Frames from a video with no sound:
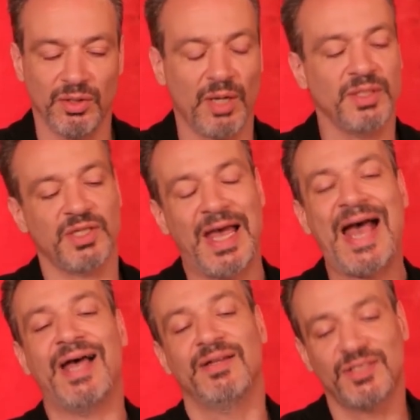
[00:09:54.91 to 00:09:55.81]
look, I always say
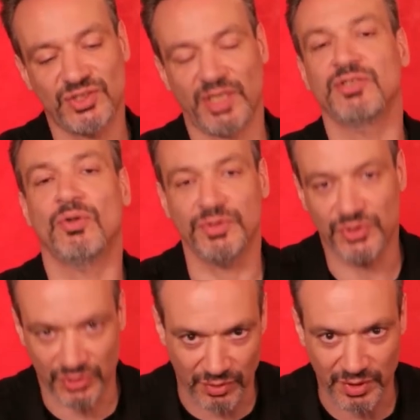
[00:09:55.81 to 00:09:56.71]
at site colon
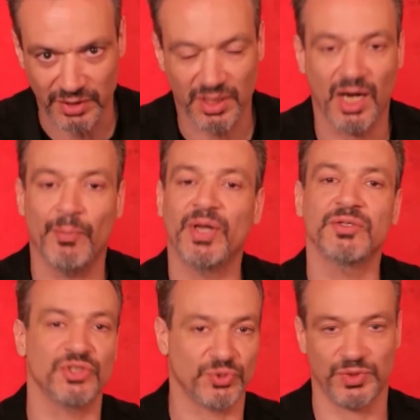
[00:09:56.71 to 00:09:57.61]
cisco.com. I
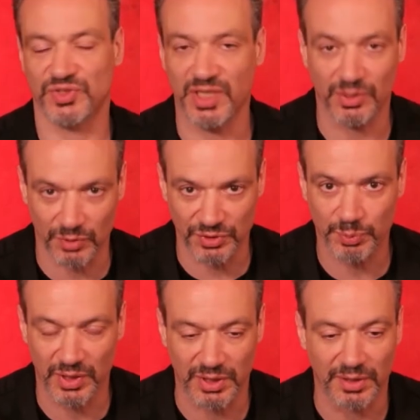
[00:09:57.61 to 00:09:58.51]
don't just want to see anyone's
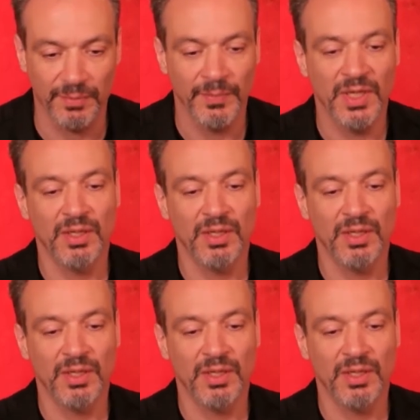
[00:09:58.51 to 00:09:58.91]
opinion.